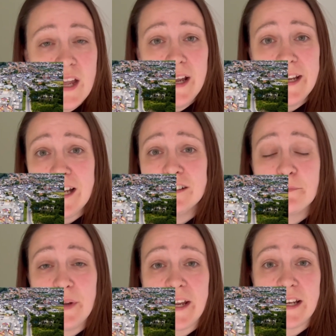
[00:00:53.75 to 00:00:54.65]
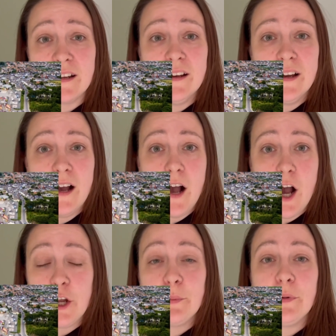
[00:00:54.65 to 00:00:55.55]
it has been
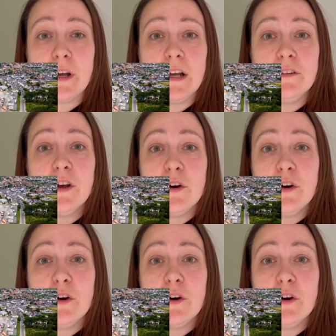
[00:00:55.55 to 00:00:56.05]
open